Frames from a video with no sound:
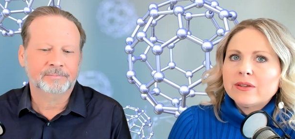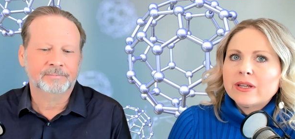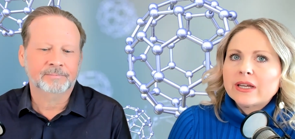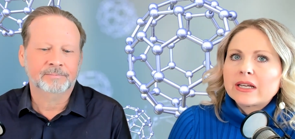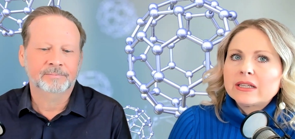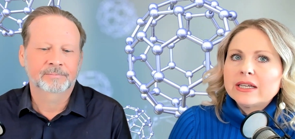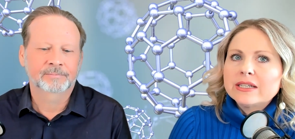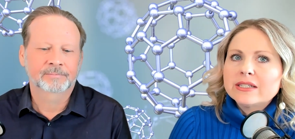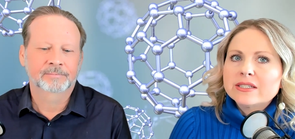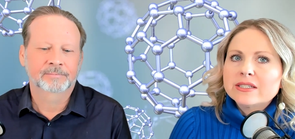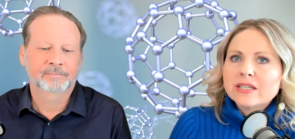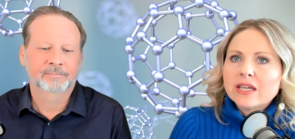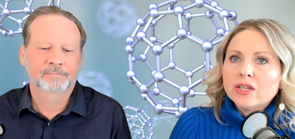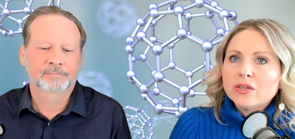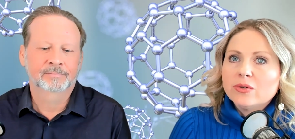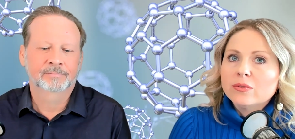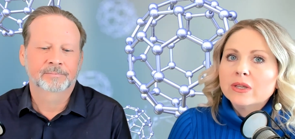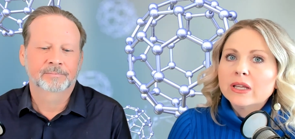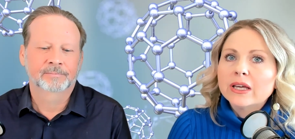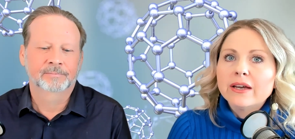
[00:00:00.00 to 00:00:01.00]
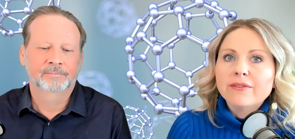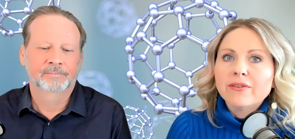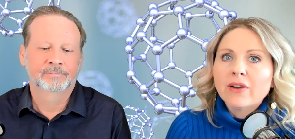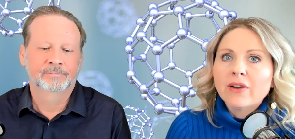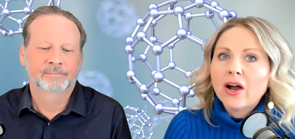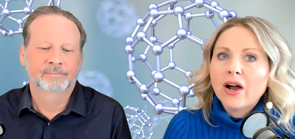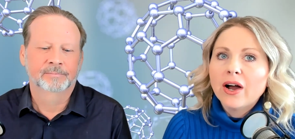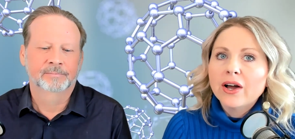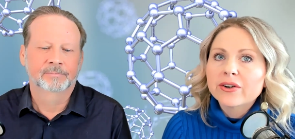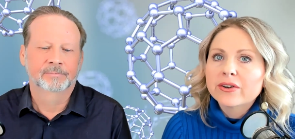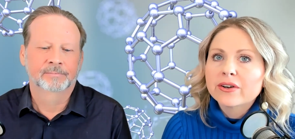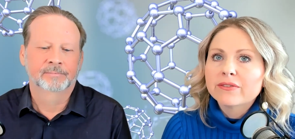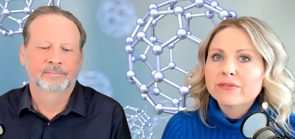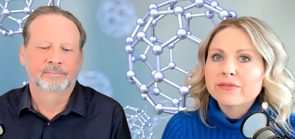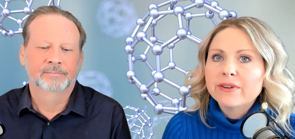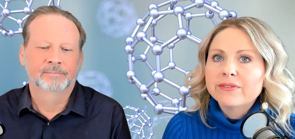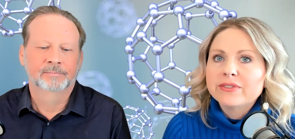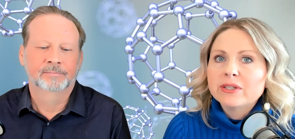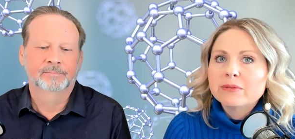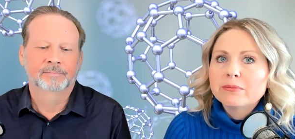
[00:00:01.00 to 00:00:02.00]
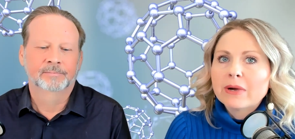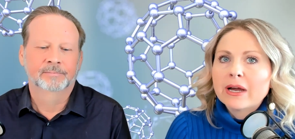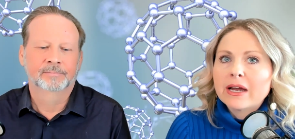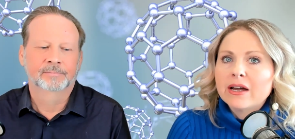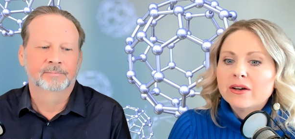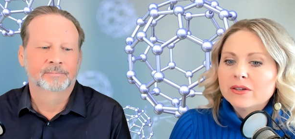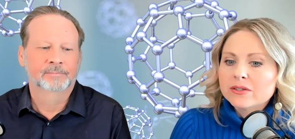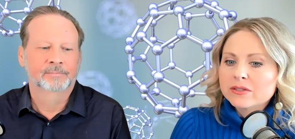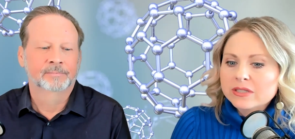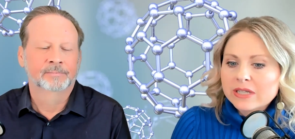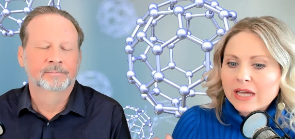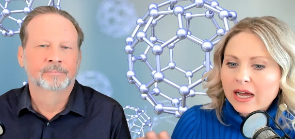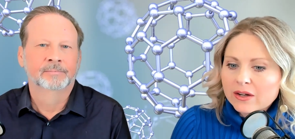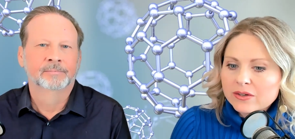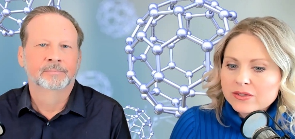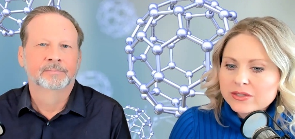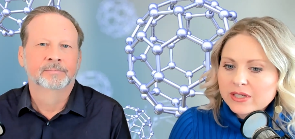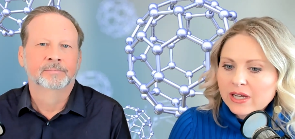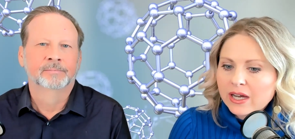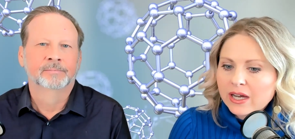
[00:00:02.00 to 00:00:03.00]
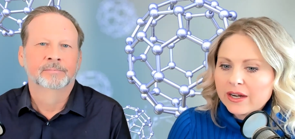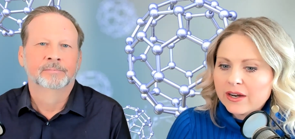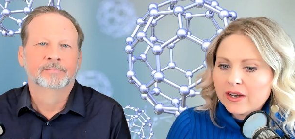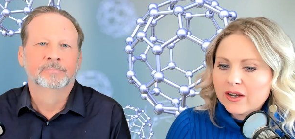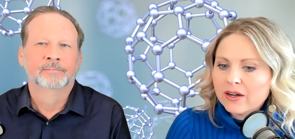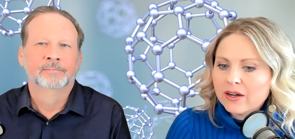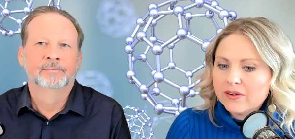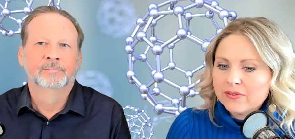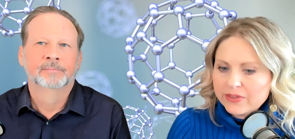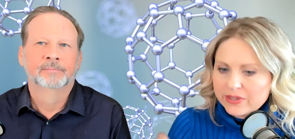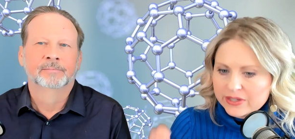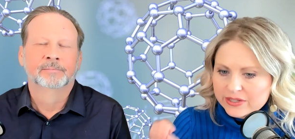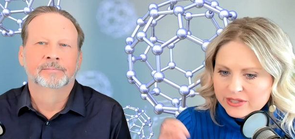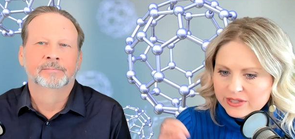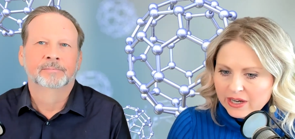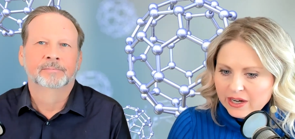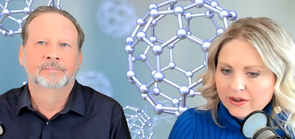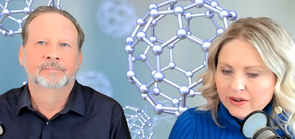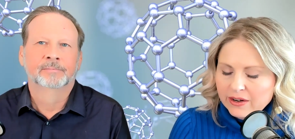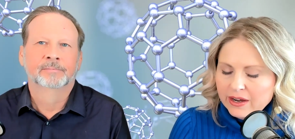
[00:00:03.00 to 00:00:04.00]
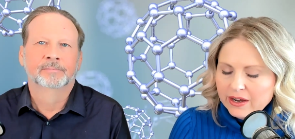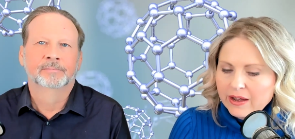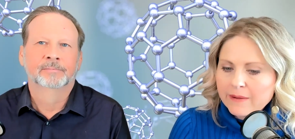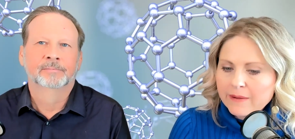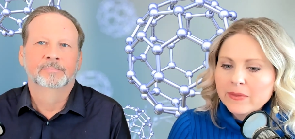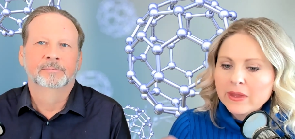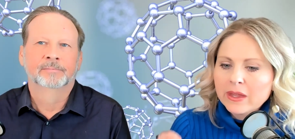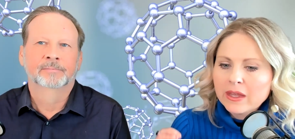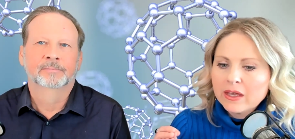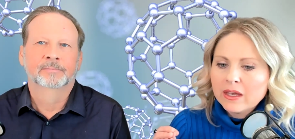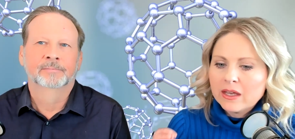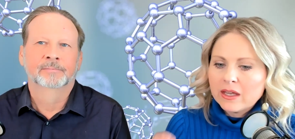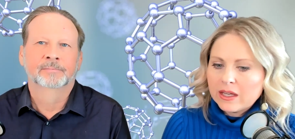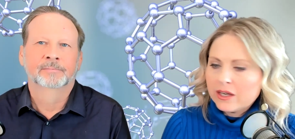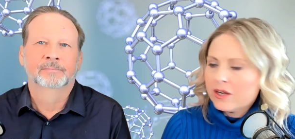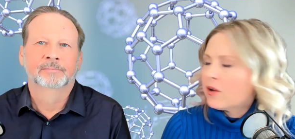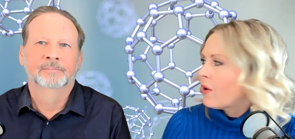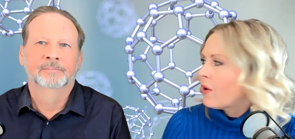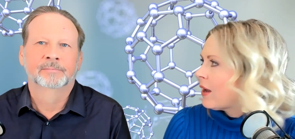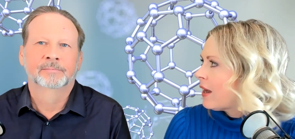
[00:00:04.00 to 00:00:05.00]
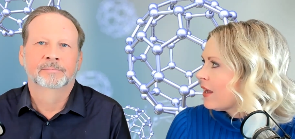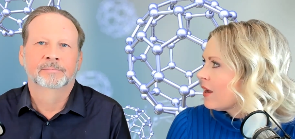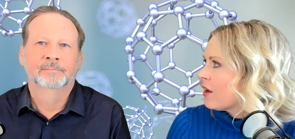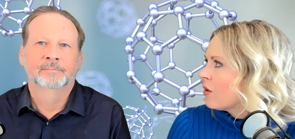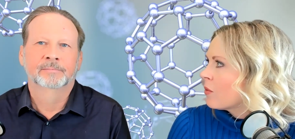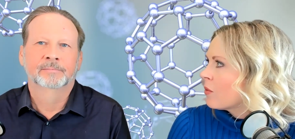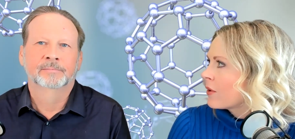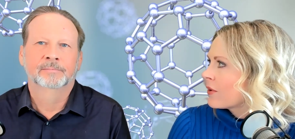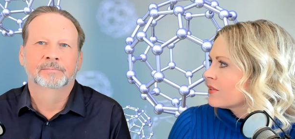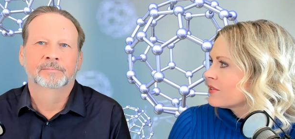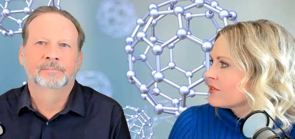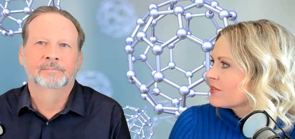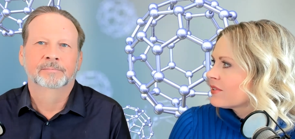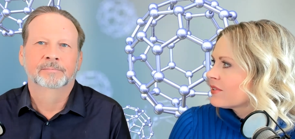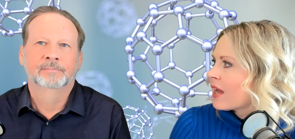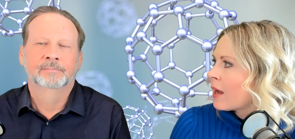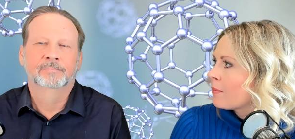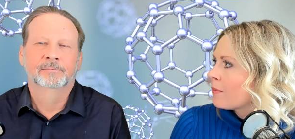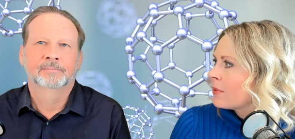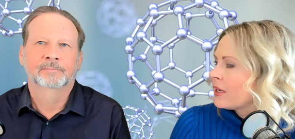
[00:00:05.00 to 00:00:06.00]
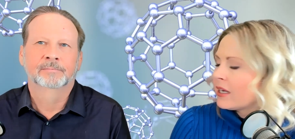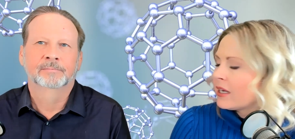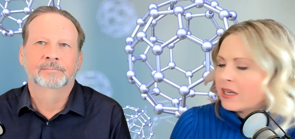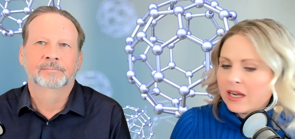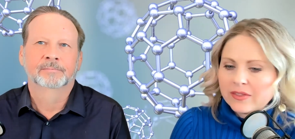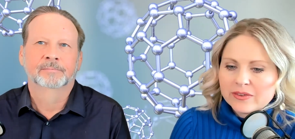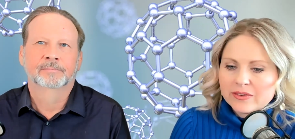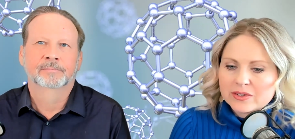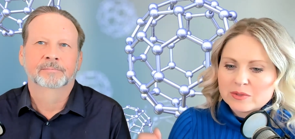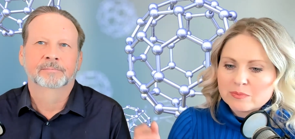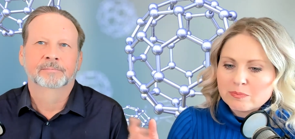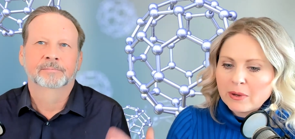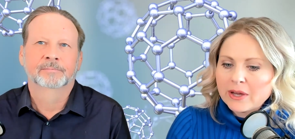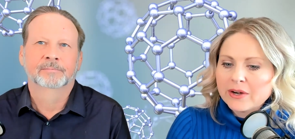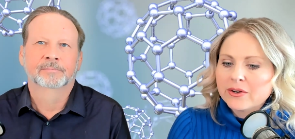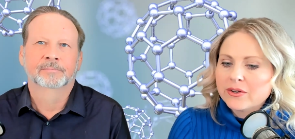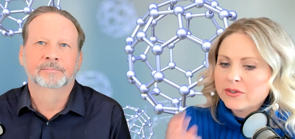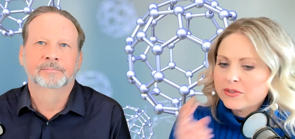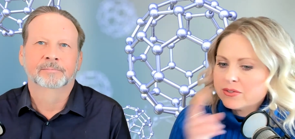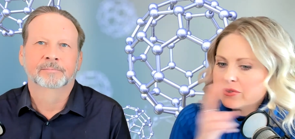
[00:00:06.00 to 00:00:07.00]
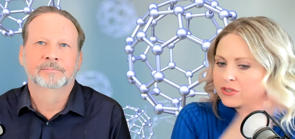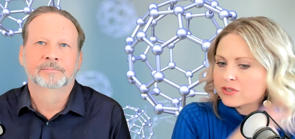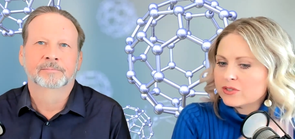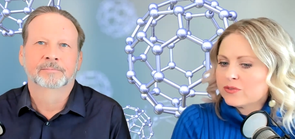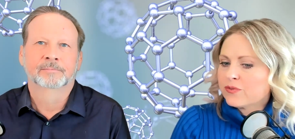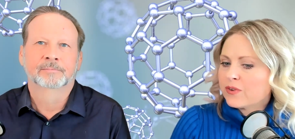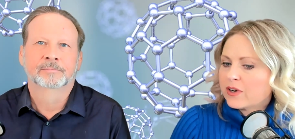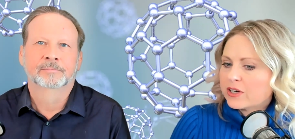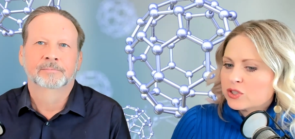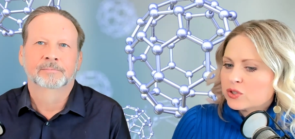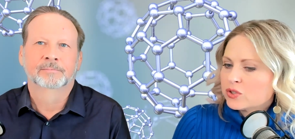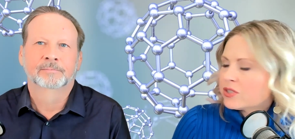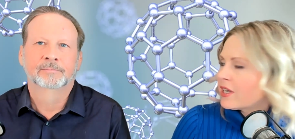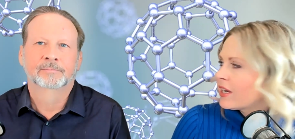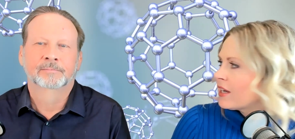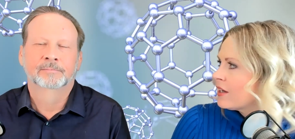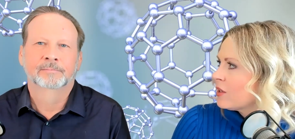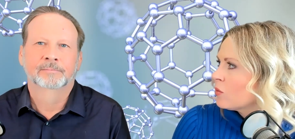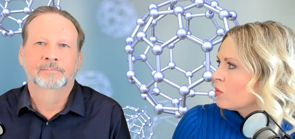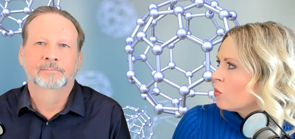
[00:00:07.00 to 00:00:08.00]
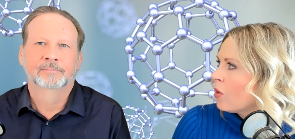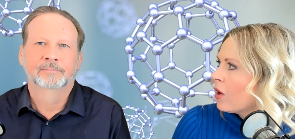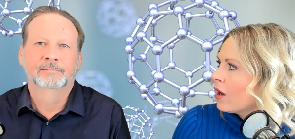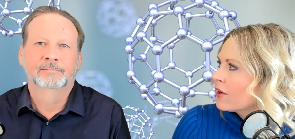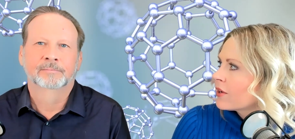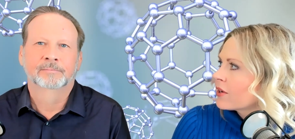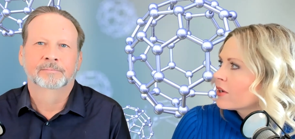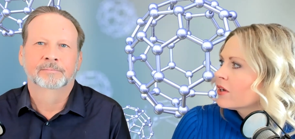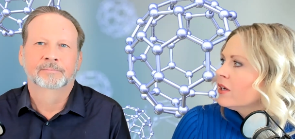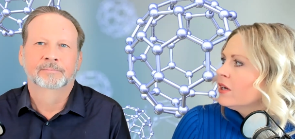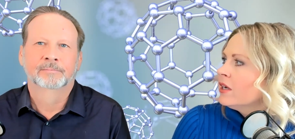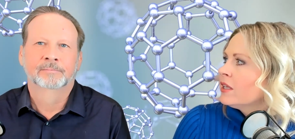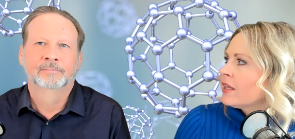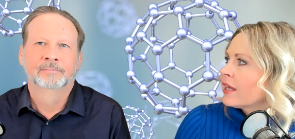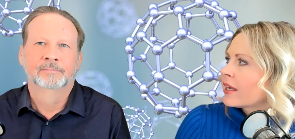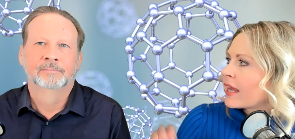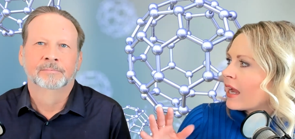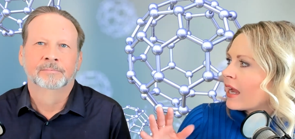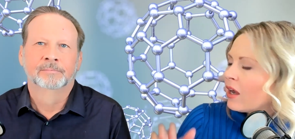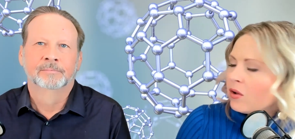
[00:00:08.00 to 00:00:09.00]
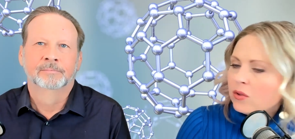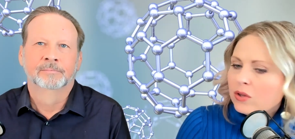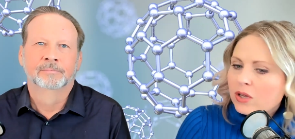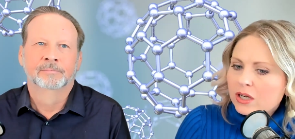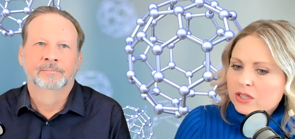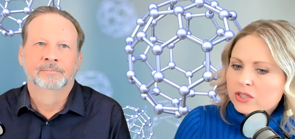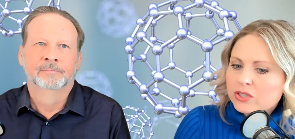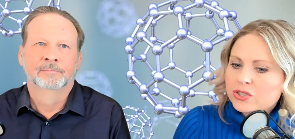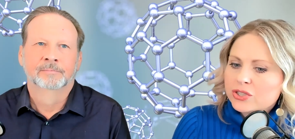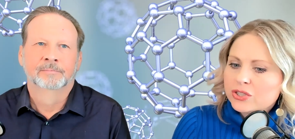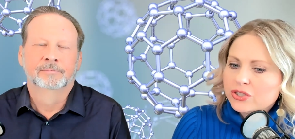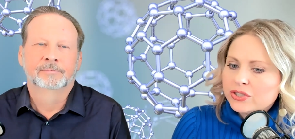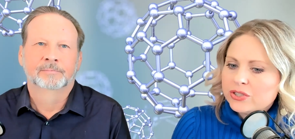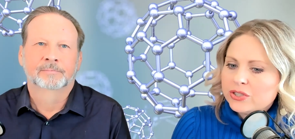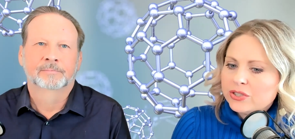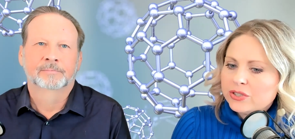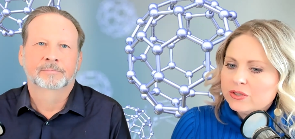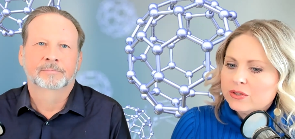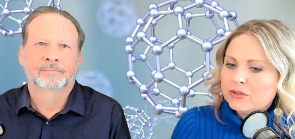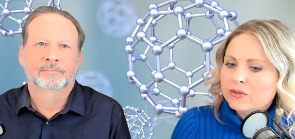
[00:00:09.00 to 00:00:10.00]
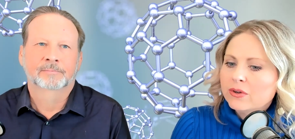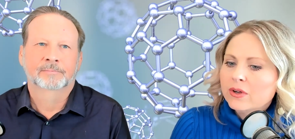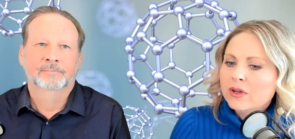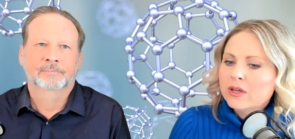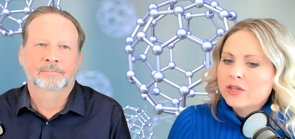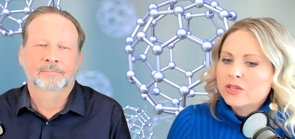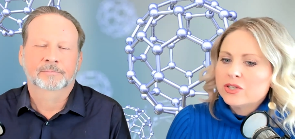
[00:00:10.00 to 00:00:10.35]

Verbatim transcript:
Speaker 1: Like, let's say you live 150 miles outside of this area in Ohio where this is happening, and there's puddles, there's fresh standing water. Like, how long should you